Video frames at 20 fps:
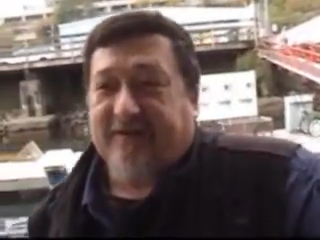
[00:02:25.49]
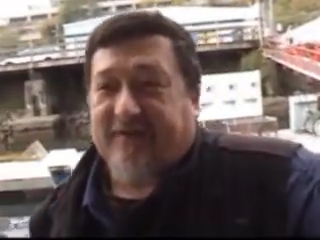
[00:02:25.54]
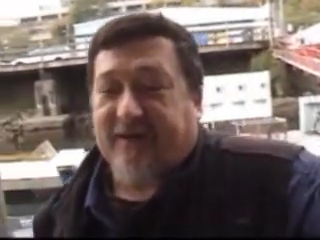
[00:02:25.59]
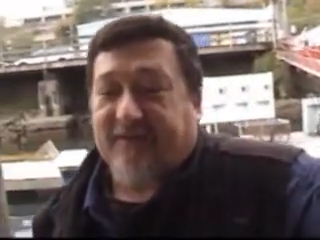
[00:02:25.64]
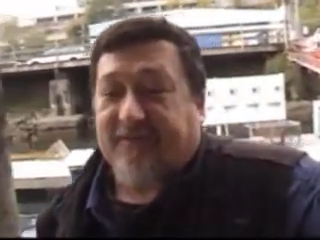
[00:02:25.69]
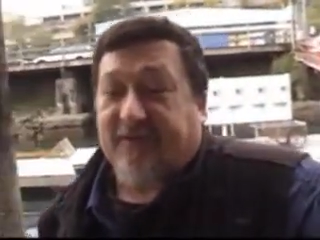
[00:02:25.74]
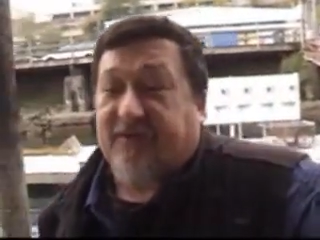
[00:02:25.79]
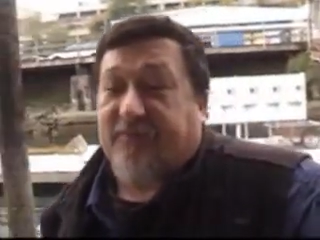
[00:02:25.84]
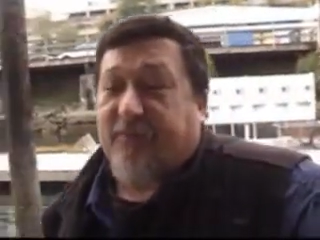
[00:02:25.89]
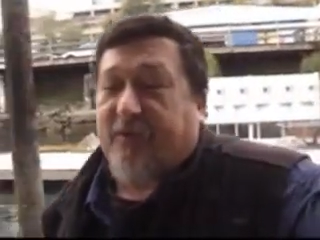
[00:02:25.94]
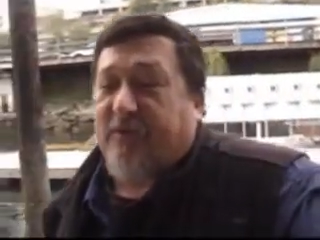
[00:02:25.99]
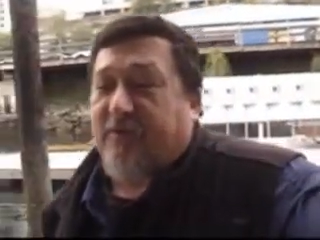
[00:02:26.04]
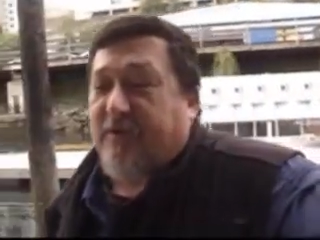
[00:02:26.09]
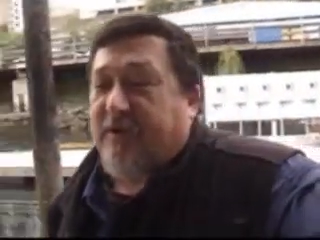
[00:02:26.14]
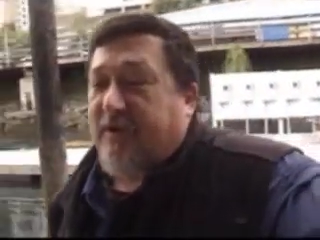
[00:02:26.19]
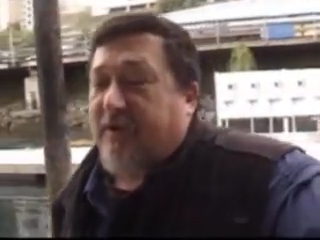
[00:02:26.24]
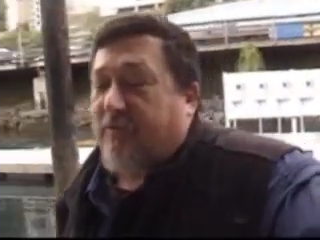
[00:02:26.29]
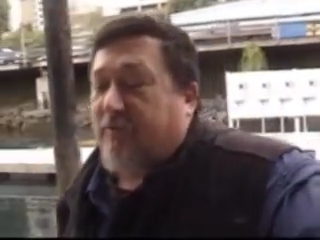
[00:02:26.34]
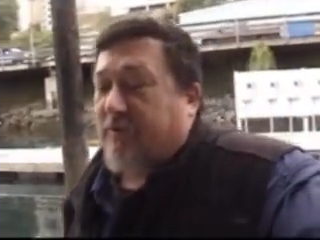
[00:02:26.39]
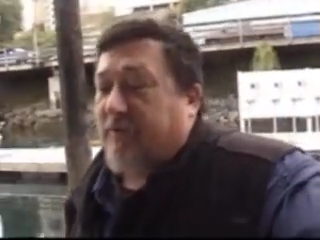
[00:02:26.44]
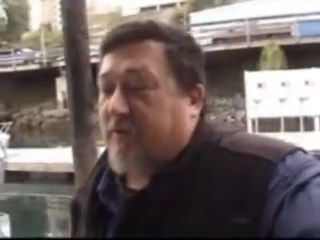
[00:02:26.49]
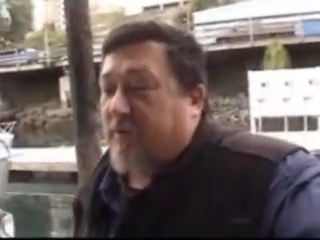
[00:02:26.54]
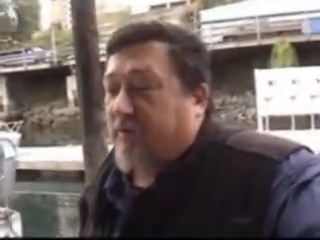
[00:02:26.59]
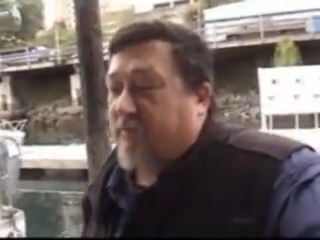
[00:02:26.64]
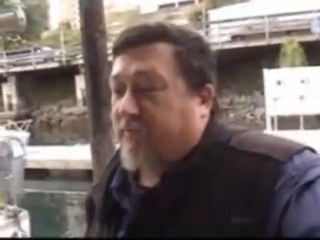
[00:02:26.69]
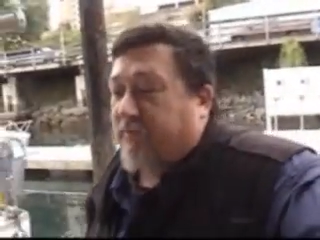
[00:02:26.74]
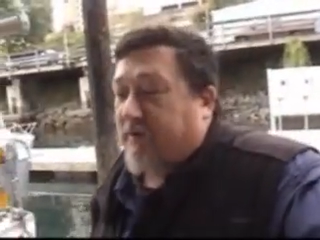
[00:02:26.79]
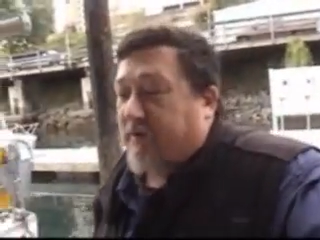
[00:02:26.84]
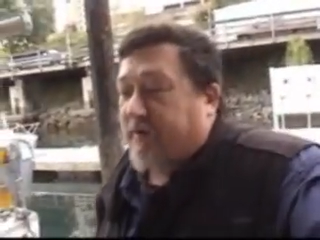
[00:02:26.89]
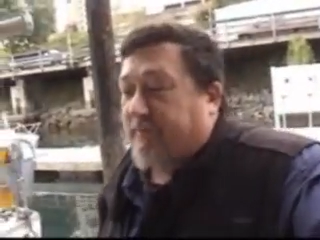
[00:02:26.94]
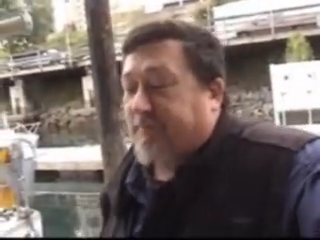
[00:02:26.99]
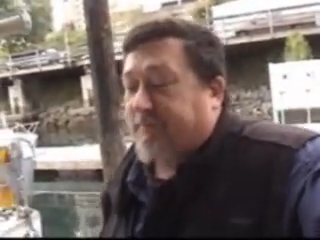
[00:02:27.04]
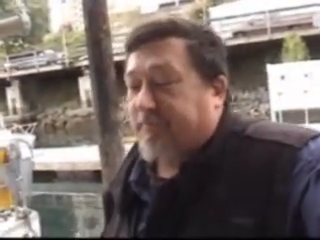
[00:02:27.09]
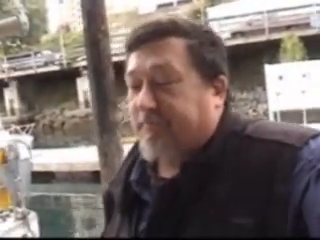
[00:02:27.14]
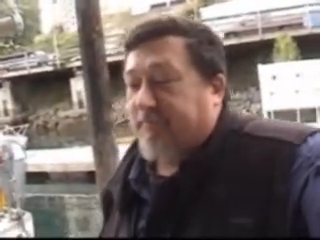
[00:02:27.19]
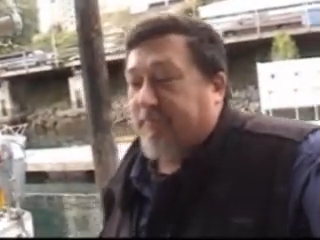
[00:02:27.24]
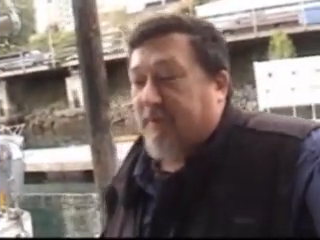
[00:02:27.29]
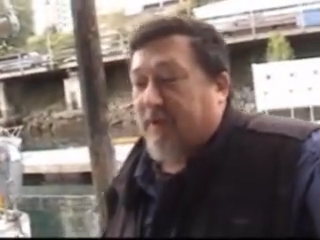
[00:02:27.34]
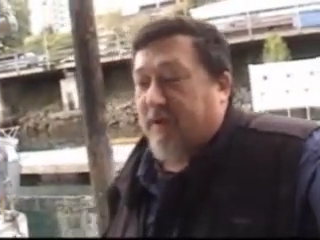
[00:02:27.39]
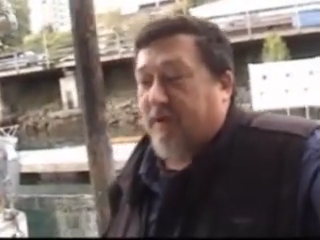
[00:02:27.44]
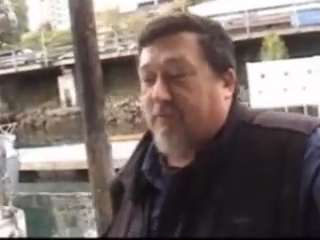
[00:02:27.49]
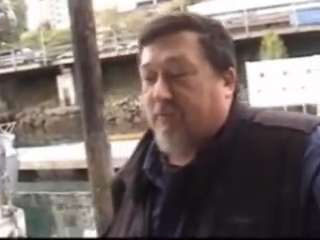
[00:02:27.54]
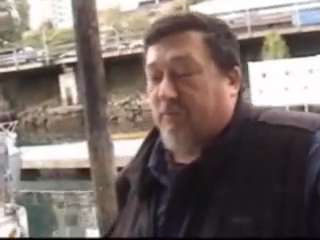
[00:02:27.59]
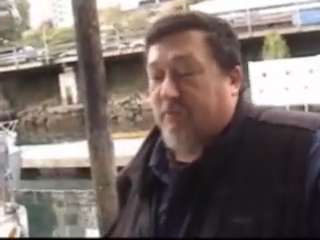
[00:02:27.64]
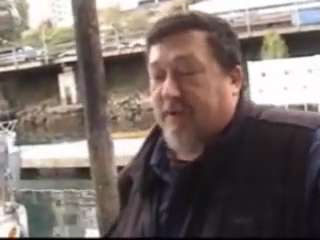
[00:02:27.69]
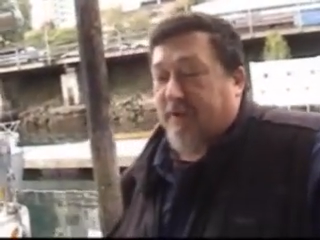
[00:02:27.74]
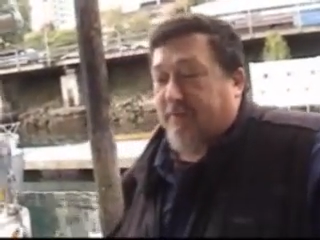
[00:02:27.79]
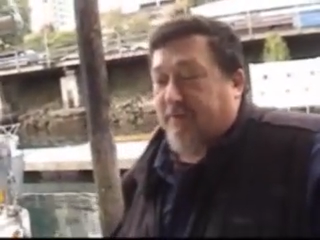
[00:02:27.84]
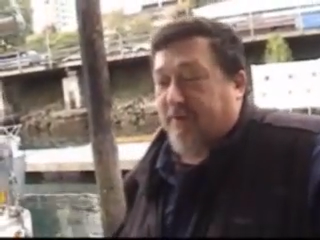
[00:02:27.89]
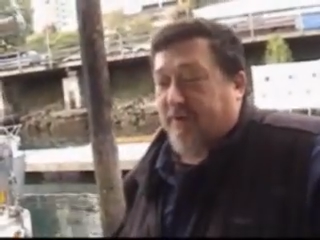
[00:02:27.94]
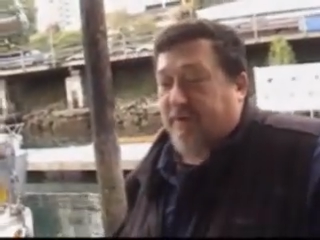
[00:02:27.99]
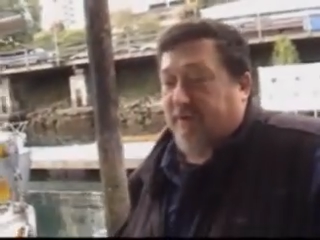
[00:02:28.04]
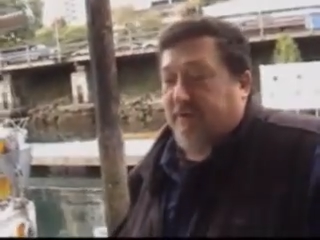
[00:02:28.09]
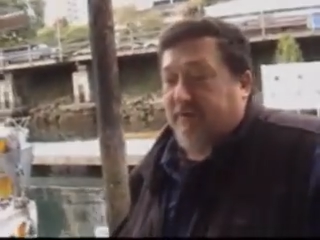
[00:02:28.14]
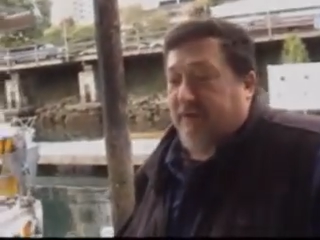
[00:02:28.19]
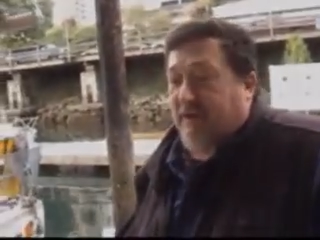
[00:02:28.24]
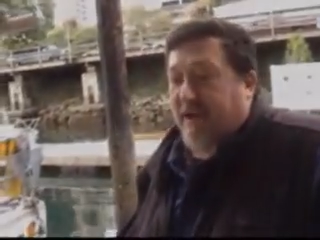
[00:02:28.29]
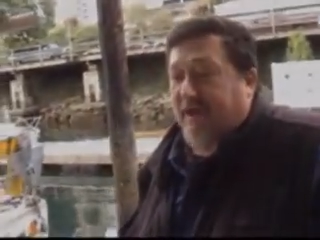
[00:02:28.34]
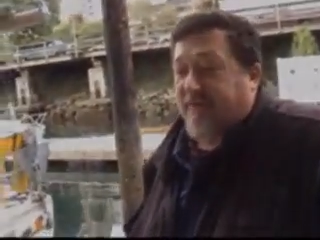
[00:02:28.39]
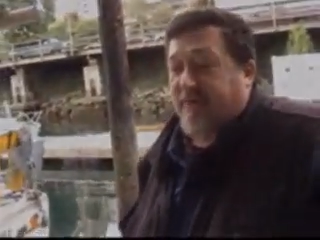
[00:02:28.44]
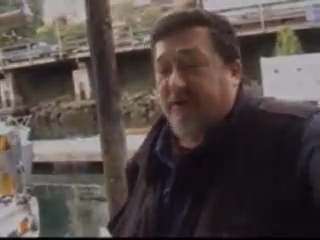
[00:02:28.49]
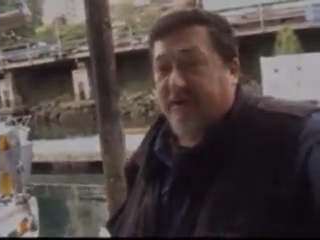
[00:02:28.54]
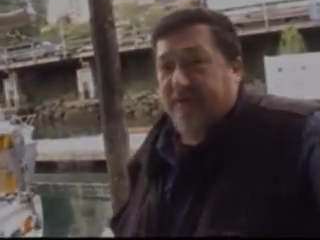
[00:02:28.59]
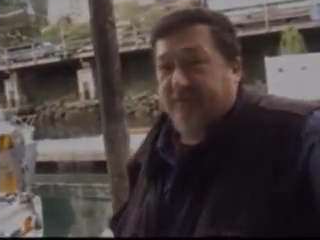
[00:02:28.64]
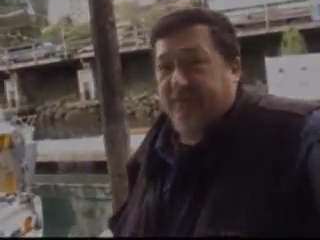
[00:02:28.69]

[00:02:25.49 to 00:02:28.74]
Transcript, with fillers: and then that's it. The battery thereafter